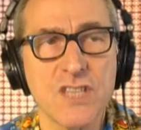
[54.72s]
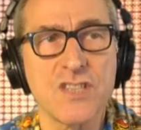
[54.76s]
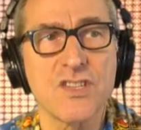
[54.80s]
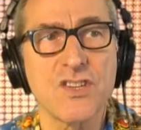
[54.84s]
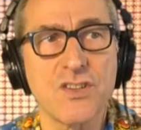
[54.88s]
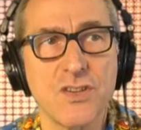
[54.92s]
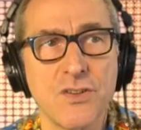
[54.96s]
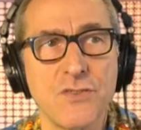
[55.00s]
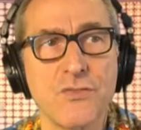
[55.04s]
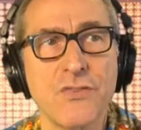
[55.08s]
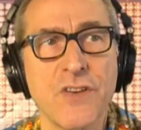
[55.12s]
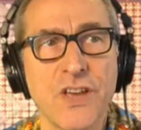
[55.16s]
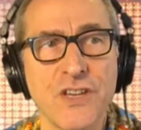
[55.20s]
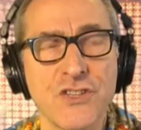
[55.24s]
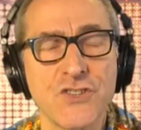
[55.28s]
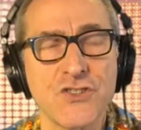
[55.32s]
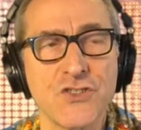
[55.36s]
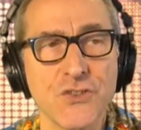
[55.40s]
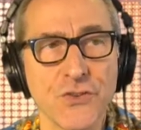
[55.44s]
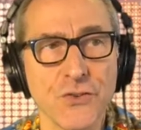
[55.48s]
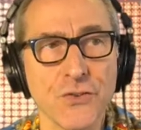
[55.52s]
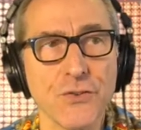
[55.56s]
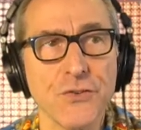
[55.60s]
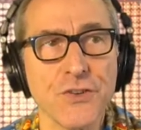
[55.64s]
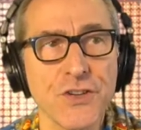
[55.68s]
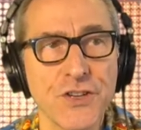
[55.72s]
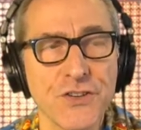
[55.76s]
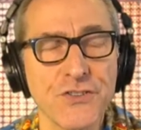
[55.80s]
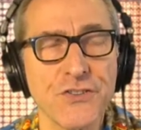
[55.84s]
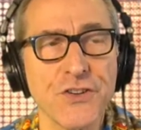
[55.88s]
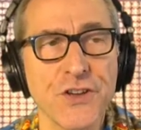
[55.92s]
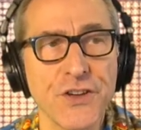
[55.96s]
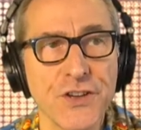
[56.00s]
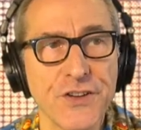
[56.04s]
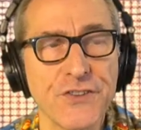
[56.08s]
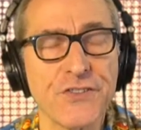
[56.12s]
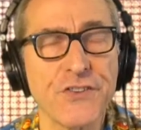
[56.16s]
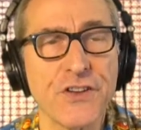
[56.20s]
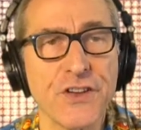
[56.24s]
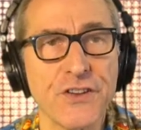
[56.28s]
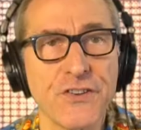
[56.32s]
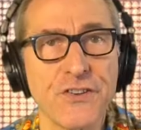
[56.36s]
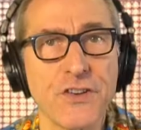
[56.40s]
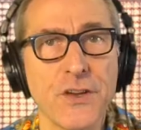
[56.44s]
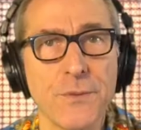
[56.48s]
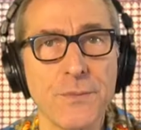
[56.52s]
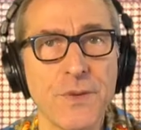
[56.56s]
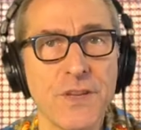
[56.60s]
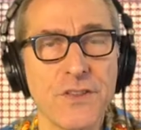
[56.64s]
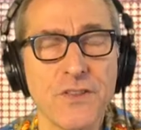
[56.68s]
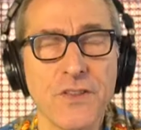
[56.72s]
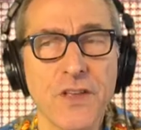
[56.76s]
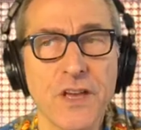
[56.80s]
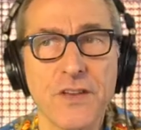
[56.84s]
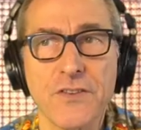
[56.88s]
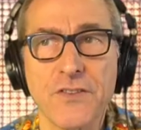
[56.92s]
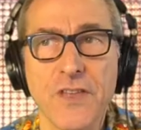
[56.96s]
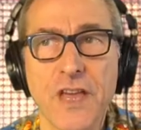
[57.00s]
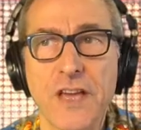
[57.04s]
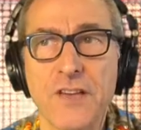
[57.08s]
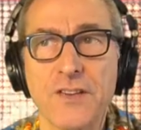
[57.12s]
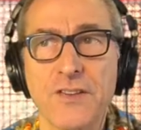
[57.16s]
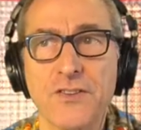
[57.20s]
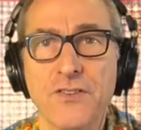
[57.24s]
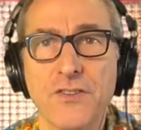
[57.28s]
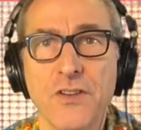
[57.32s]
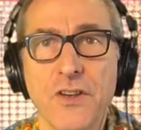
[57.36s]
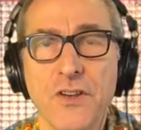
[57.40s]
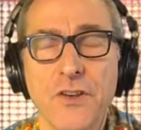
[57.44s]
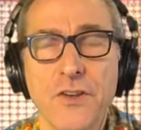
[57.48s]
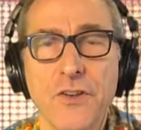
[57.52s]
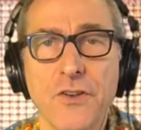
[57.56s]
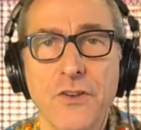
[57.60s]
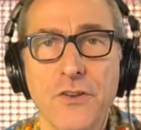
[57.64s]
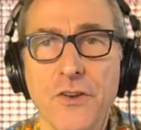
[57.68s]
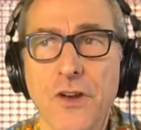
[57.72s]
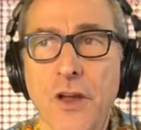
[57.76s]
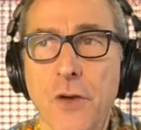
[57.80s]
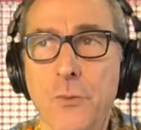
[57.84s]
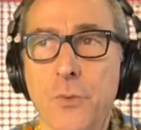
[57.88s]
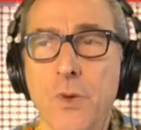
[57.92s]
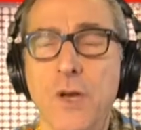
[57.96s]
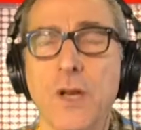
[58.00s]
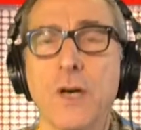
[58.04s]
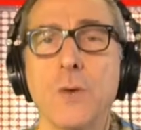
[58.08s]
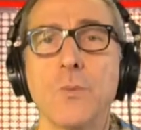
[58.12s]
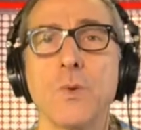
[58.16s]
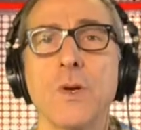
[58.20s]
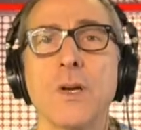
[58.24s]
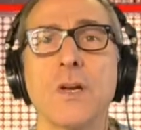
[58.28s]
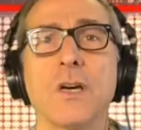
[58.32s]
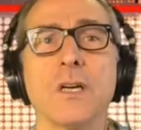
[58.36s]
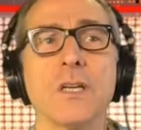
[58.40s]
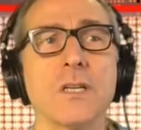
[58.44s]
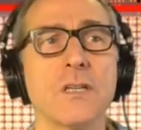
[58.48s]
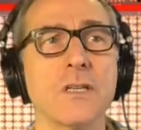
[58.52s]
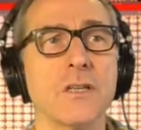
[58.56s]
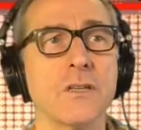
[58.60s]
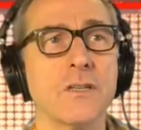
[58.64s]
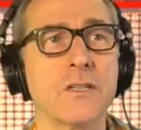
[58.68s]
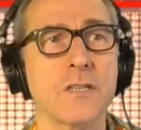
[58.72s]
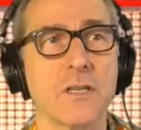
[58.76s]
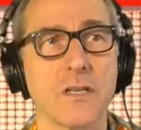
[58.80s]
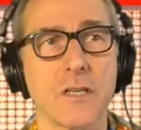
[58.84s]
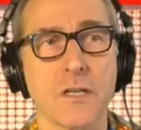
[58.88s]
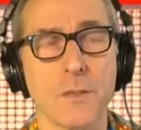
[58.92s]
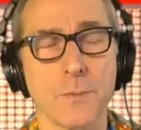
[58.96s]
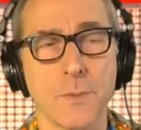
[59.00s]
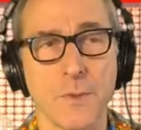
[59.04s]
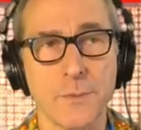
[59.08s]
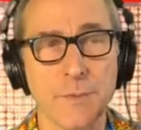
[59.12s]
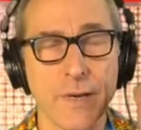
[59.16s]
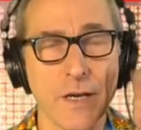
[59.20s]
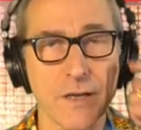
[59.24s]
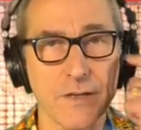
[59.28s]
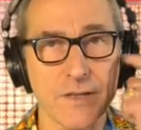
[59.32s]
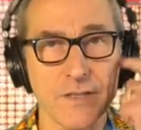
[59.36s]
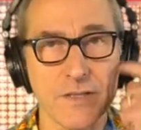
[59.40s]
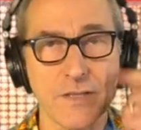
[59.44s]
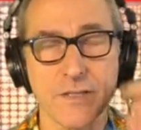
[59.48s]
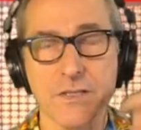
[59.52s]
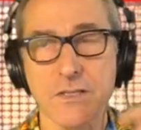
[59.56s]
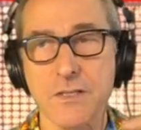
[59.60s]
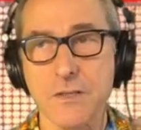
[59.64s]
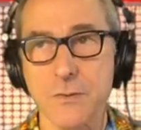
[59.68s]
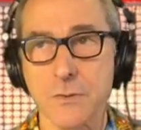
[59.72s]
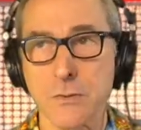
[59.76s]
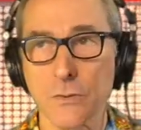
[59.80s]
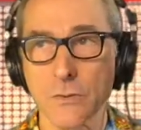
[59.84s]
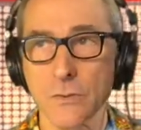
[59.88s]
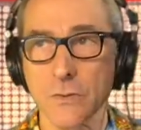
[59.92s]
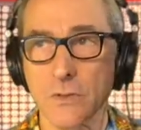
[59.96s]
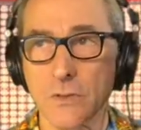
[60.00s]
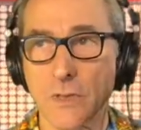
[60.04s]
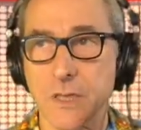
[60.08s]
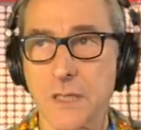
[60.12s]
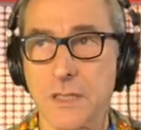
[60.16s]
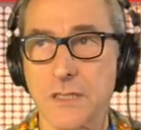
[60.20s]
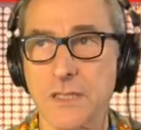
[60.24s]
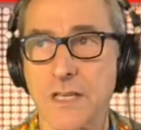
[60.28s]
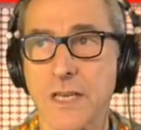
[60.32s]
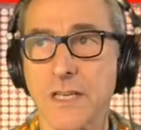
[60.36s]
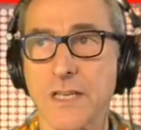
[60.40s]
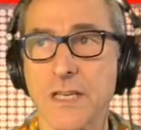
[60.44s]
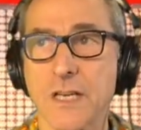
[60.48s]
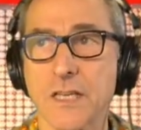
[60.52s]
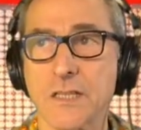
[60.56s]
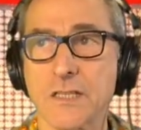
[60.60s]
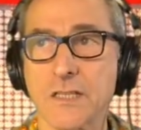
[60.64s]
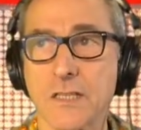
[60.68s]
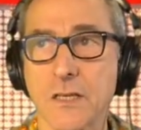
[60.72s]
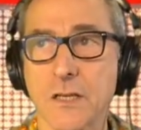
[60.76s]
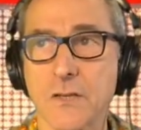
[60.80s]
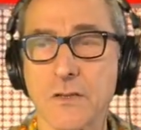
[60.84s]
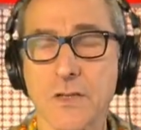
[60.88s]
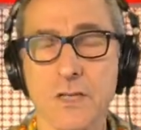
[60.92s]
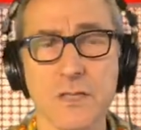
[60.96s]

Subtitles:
It's convention, isn't it? When I learned a little bit about this at school decades ago,